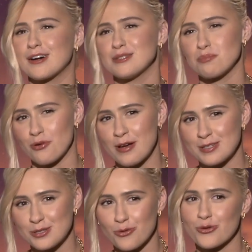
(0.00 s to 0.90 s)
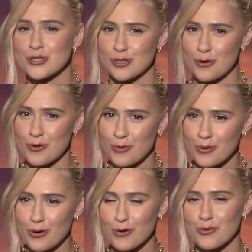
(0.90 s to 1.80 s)
are depressed or
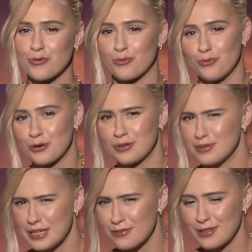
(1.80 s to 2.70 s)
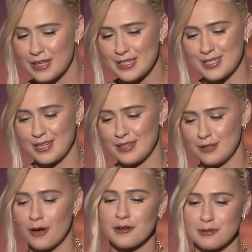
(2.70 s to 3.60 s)
slow or we're even lazy,
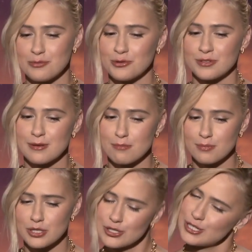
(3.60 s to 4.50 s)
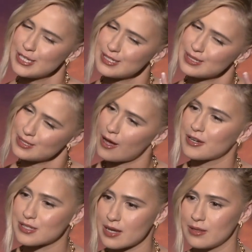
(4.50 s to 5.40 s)
not in the mood. She's
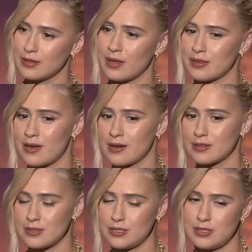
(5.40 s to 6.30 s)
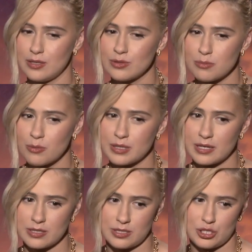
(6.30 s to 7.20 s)
not exactly like that. Till the moment
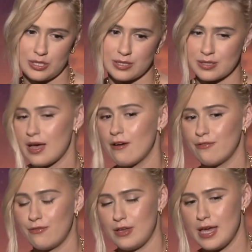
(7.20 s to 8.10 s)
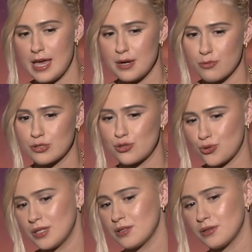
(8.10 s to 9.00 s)
that she doesn't have any more
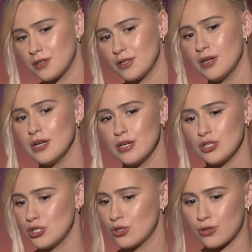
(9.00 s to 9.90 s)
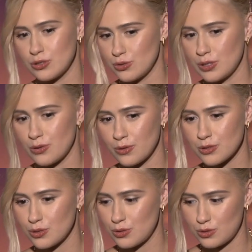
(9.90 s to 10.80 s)
strength in her, she's gonna do it all
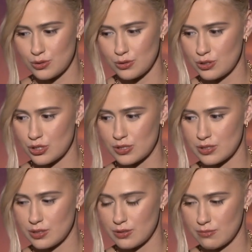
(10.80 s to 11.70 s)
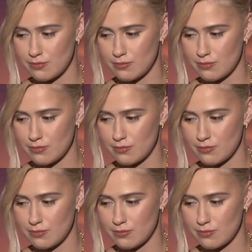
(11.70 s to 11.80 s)
to, to just